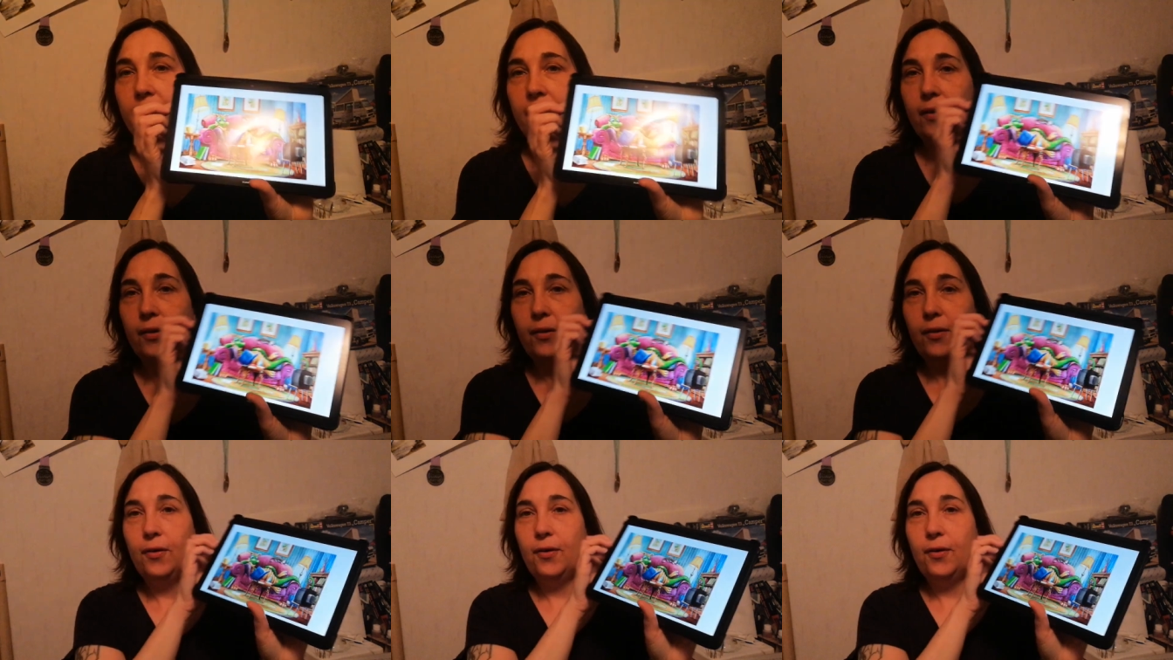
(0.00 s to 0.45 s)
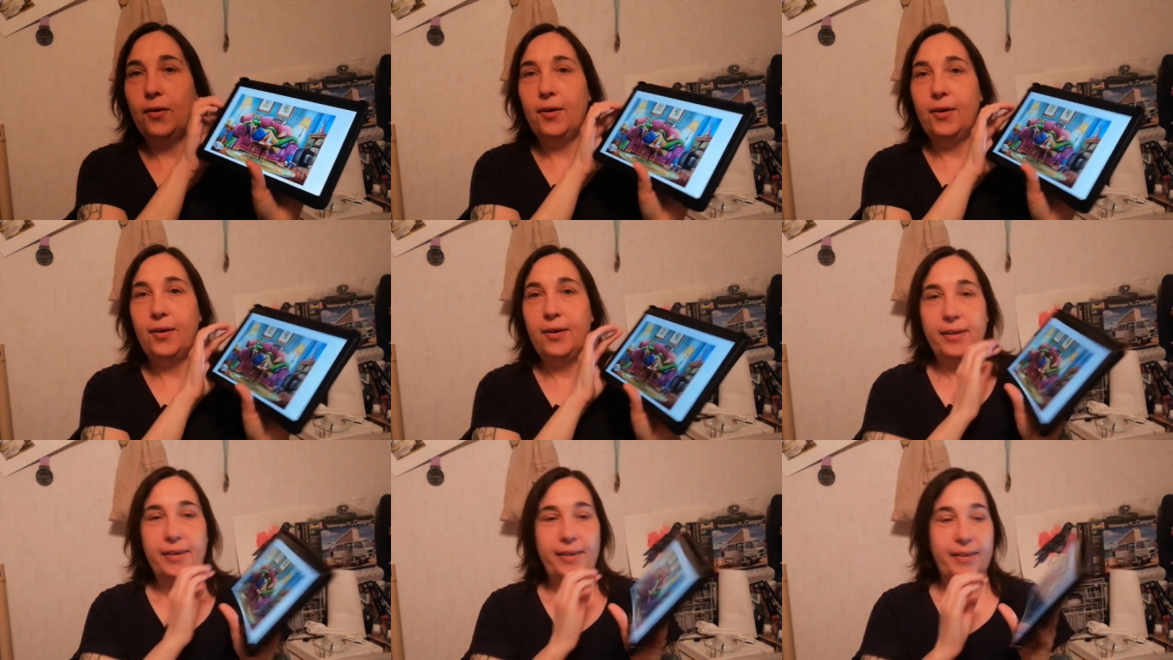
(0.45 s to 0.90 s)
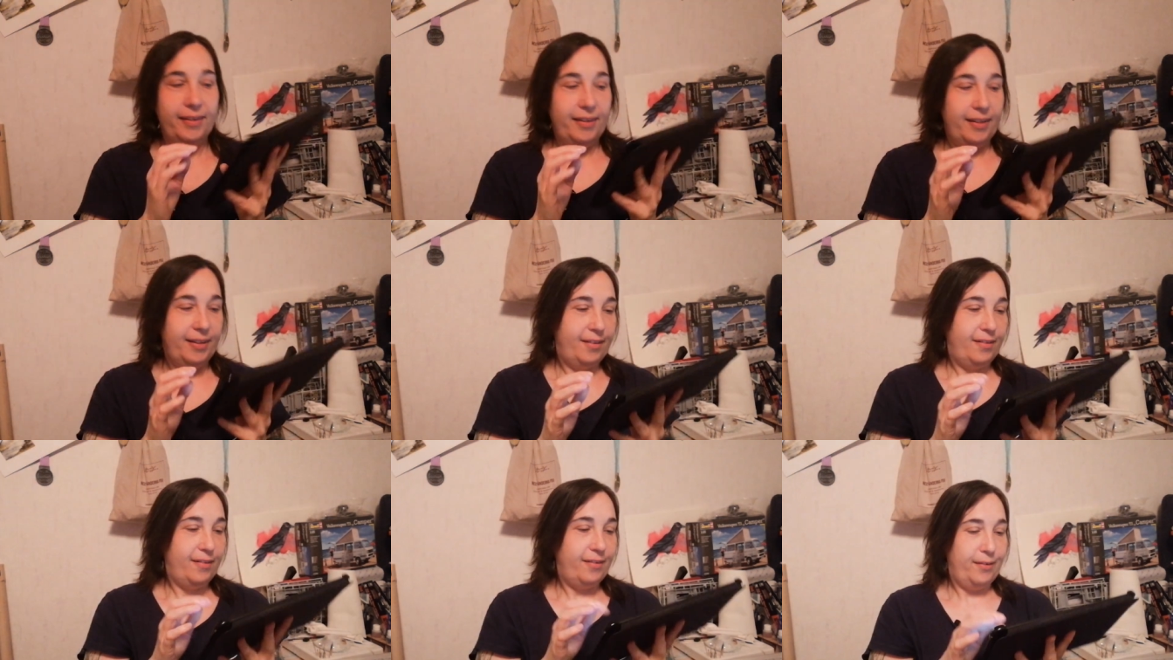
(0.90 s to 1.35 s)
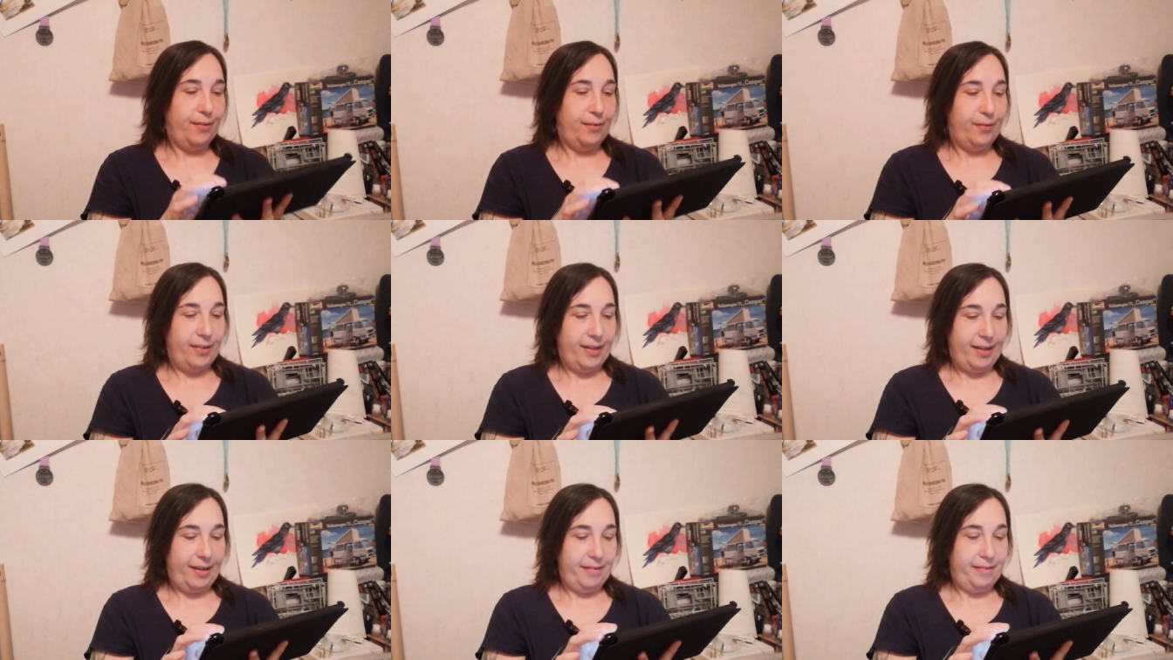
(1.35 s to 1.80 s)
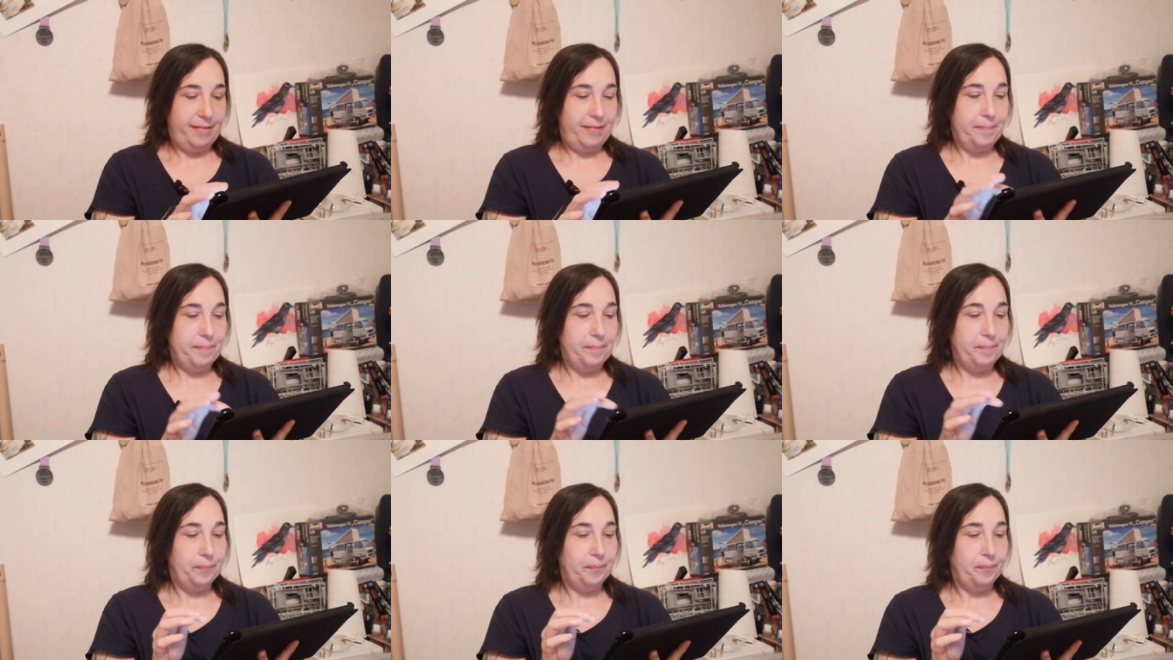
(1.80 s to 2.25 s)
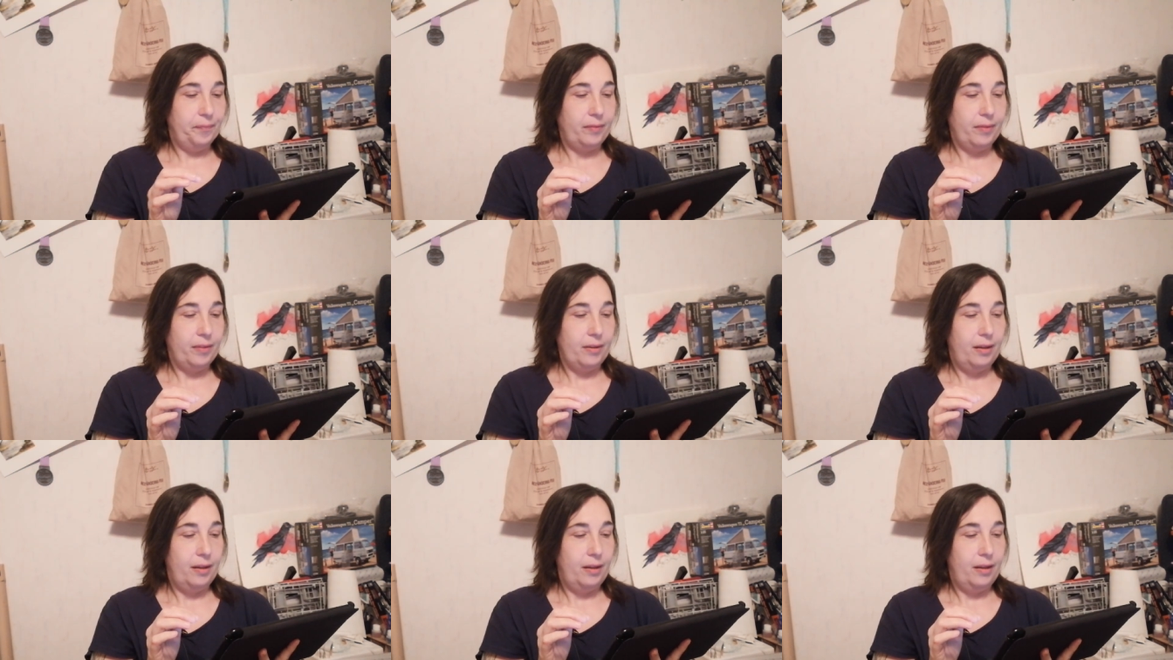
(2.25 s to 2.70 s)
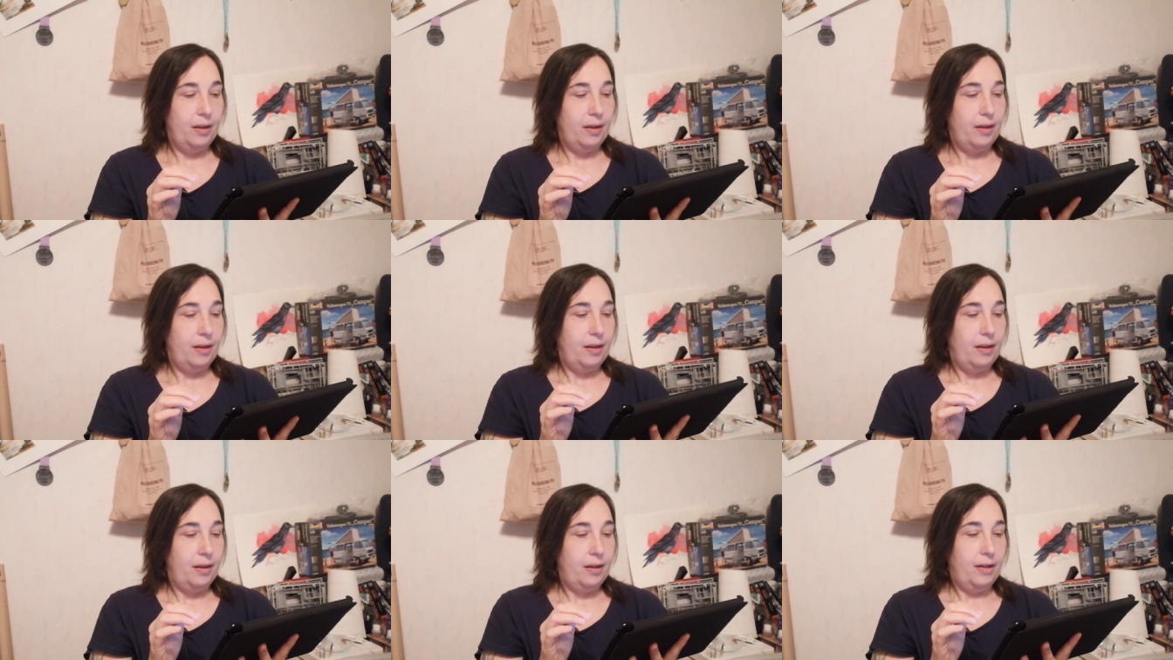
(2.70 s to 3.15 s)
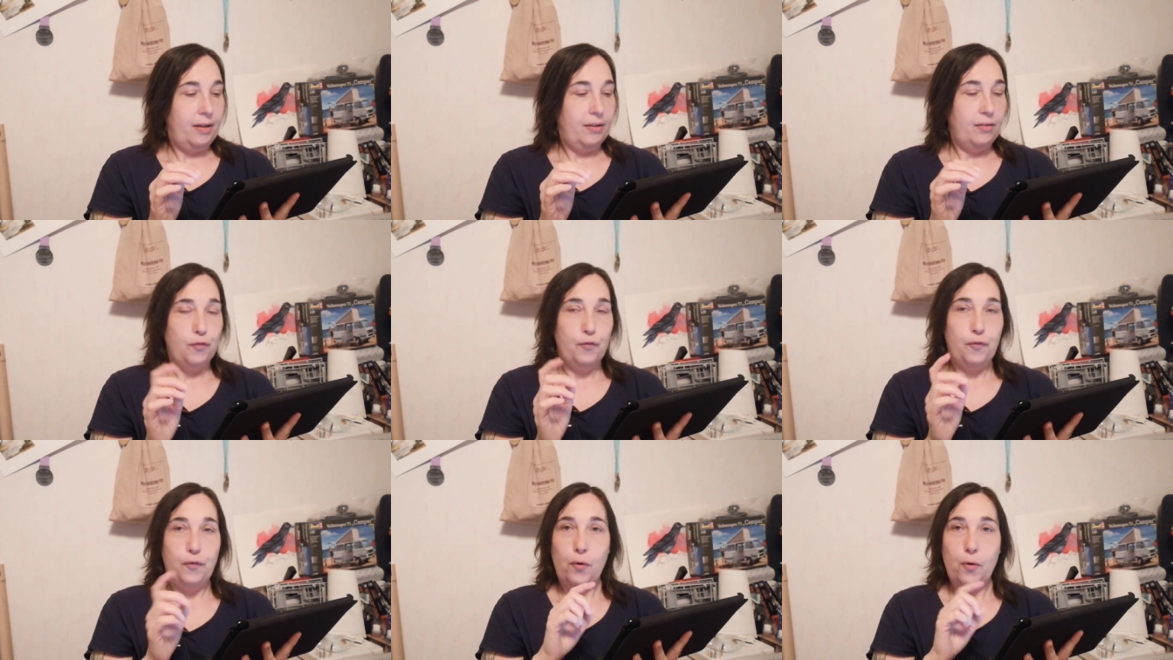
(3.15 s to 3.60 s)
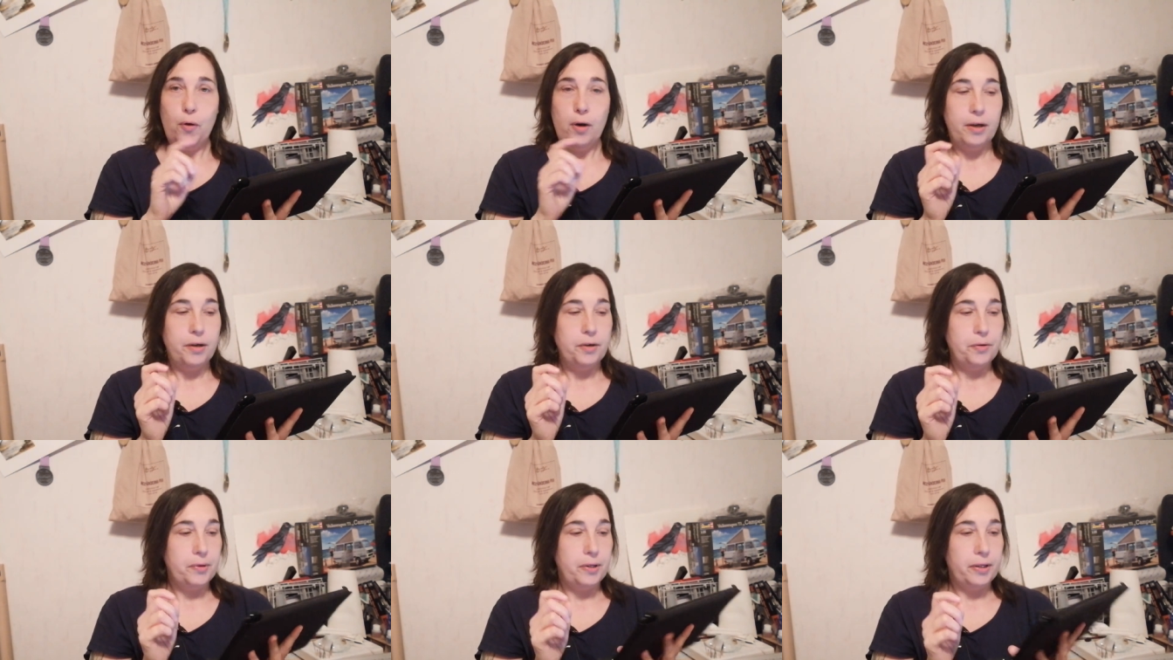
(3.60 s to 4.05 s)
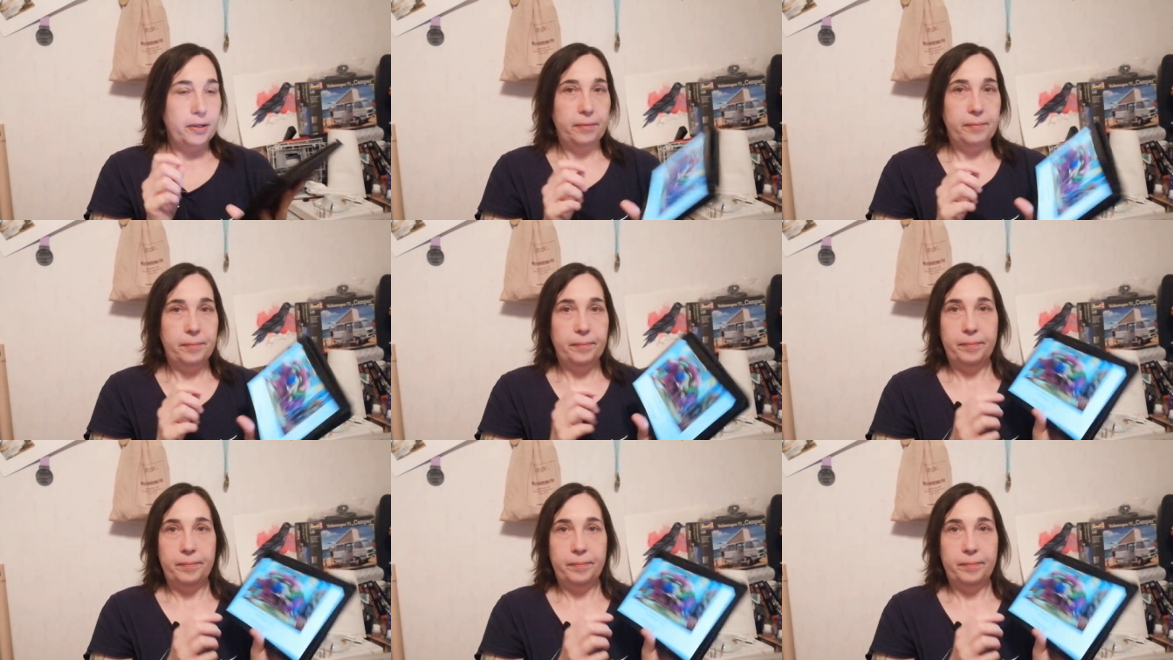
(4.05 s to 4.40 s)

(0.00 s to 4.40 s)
Oh, it's so nice. It's 400